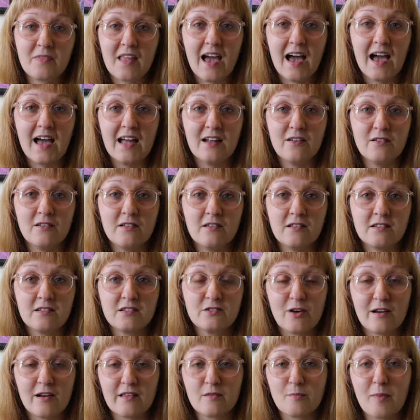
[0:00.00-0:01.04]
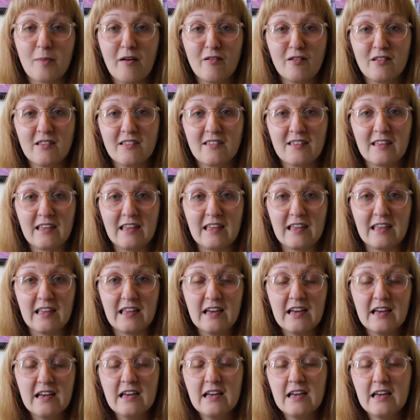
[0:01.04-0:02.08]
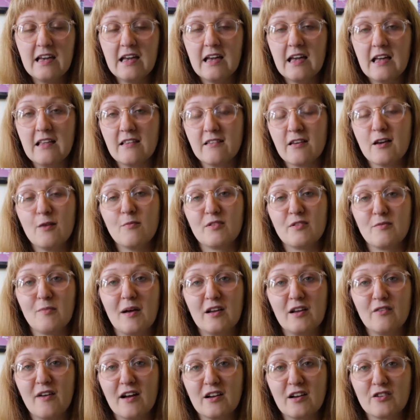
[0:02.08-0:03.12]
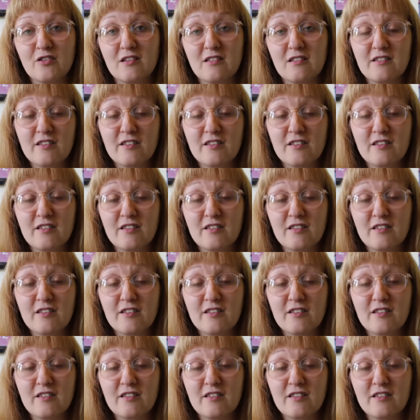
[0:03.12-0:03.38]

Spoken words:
and transparency in terms of manufacturing.